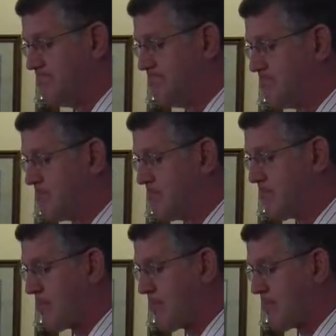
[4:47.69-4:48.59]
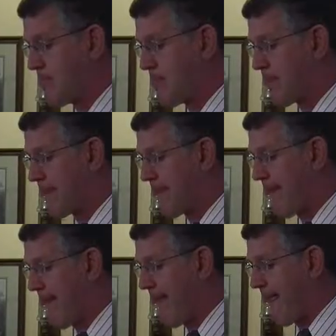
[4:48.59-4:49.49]

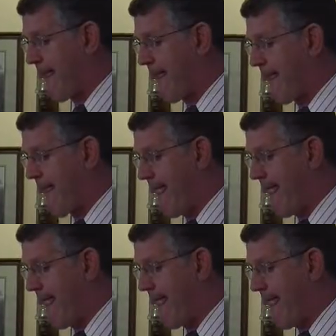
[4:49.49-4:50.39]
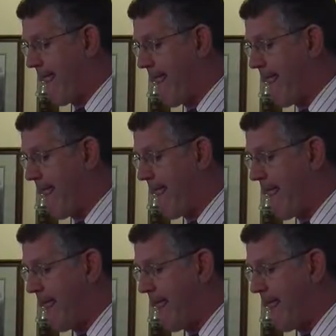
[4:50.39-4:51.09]
(silence)